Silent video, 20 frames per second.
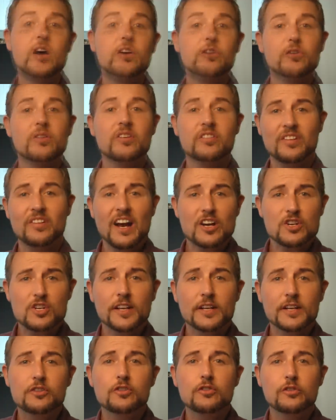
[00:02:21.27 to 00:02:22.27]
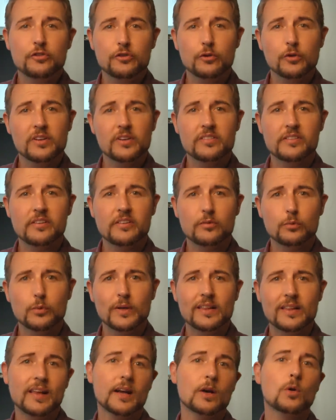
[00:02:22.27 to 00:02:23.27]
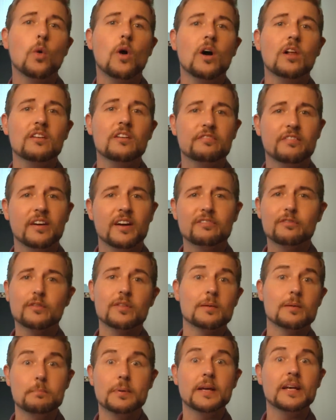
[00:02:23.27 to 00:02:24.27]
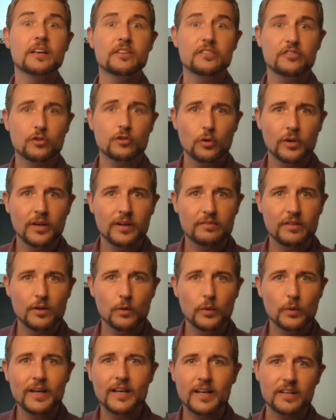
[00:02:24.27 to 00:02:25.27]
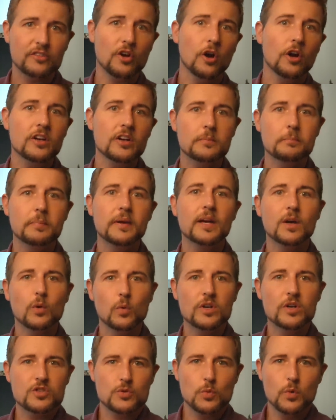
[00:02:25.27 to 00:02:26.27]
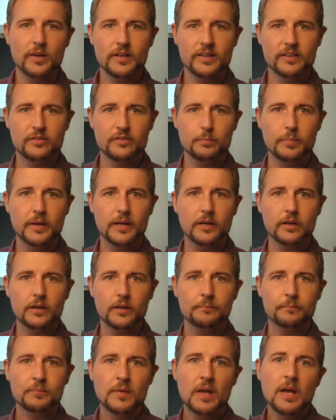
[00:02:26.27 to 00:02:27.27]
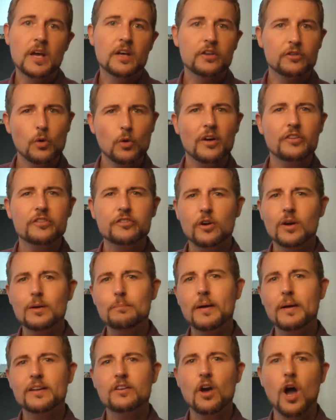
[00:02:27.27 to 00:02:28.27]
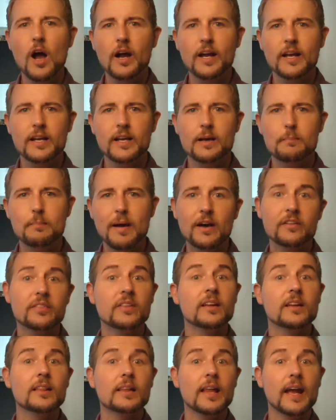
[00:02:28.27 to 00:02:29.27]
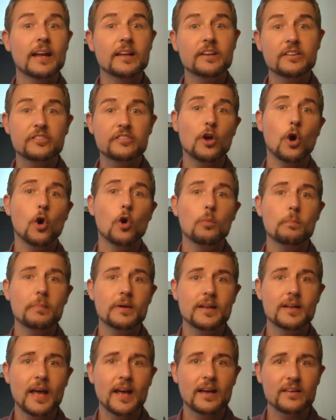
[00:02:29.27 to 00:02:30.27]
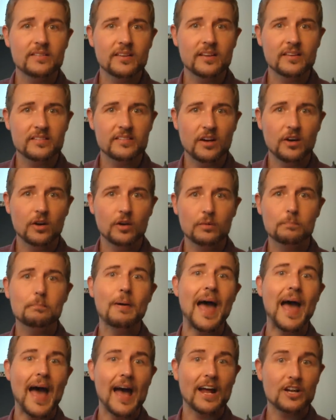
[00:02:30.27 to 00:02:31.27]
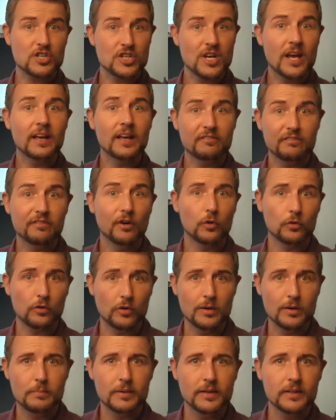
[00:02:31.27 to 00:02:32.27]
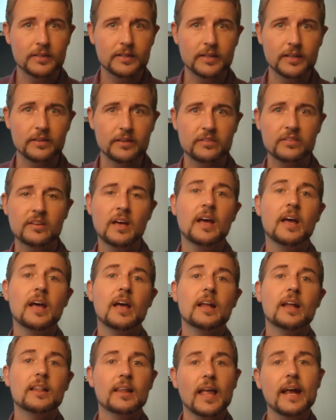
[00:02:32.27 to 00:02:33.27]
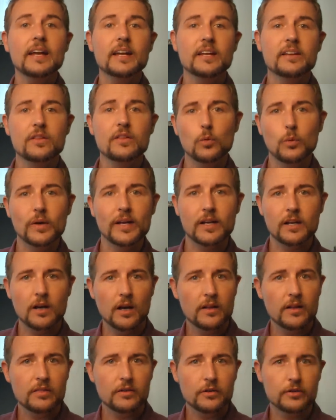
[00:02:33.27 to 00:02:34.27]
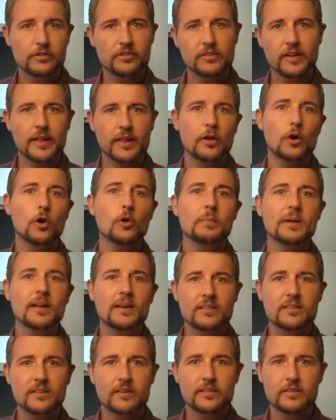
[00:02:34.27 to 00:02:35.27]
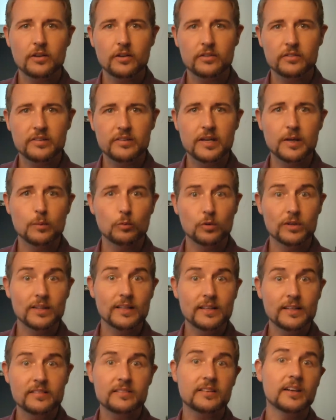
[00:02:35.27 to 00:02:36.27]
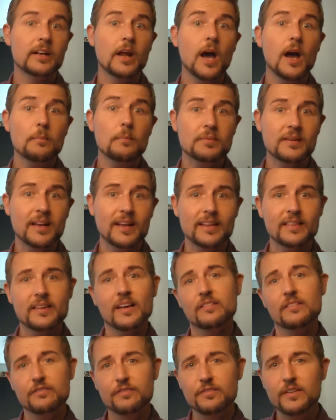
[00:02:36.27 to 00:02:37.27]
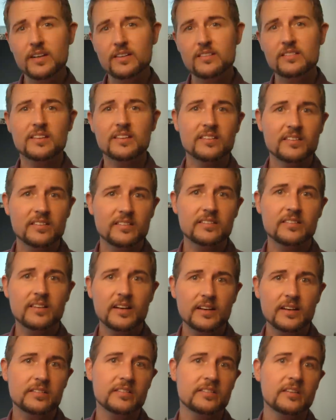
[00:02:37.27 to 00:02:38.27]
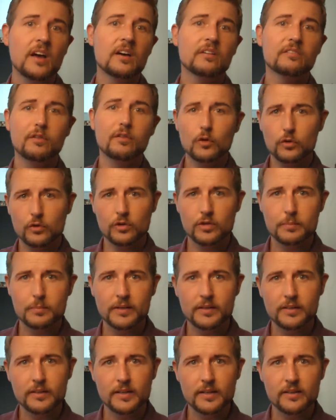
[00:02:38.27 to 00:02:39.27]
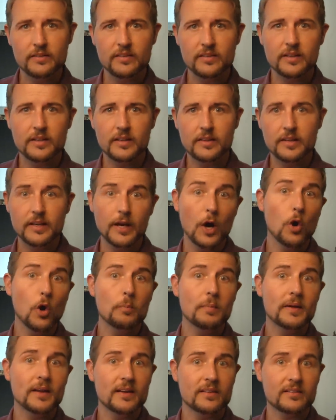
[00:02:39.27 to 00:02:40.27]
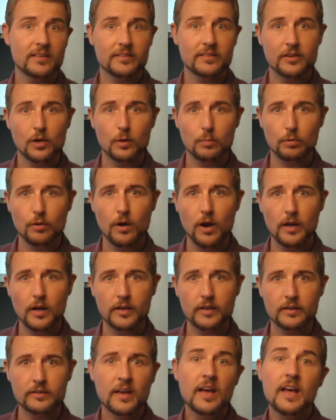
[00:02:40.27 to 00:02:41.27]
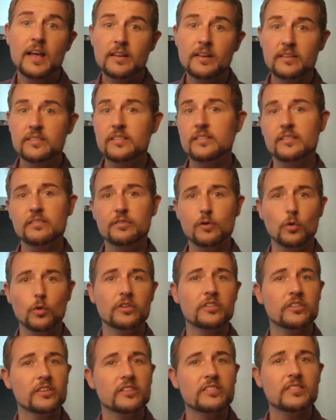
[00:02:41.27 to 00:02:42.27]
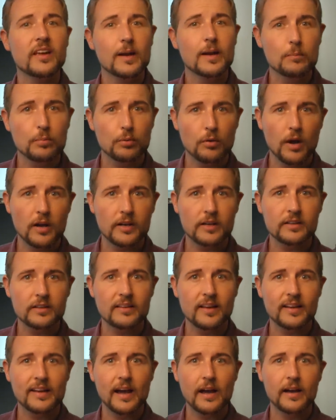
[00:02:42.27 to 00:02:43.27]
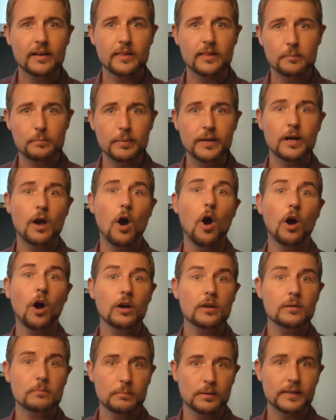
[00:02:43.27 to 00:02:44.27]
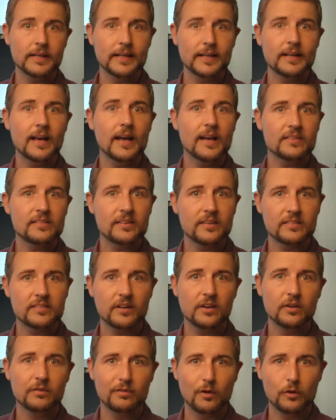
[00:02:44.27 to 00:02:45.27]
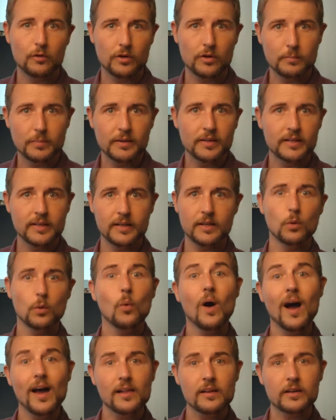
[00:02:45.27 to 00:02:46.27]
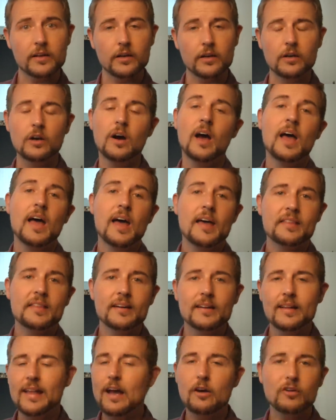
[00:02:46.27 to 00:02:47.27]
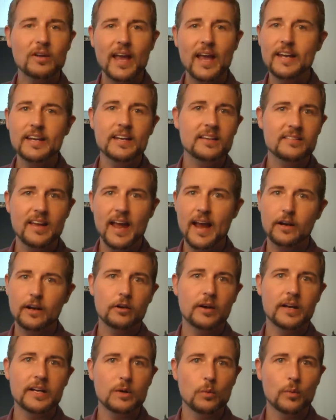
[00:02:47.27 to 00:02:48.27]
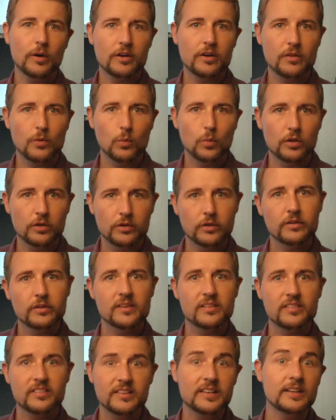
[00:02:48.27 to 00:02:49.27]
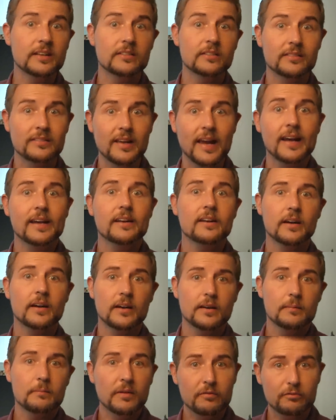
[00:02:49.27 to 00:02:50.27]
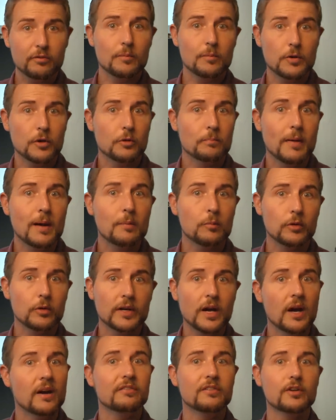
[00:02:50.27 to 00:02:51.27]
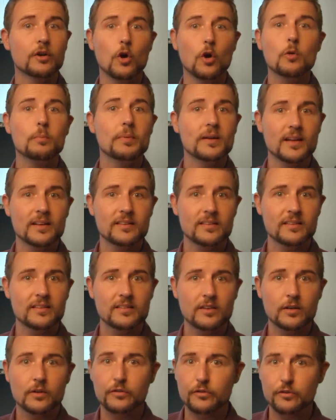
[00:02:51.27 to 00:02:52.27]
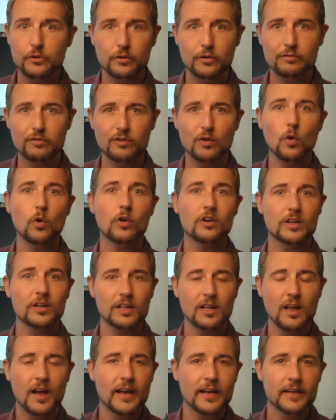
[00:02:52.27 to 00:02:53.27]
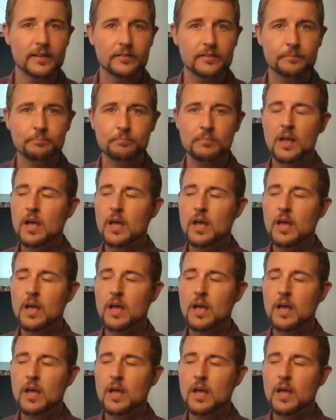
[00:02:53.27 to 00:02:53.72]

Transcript: So there's actually two stories this week that qualify for the biggest story of the week. It's hard to pick which one is bigger. So I'll start by talking about the latest OpenSSL patch and vulnerabilities. Late in the week, on Thursday, the OpenSSL team released an update that fixes six vulnerabilities in the OpenSSL product. This is, of course, the same product that had the big Heartbleed SSL vulnerability a while ago that allowed any attacker anywhere in the world to steal data from your memory of your OpenSSL server or client.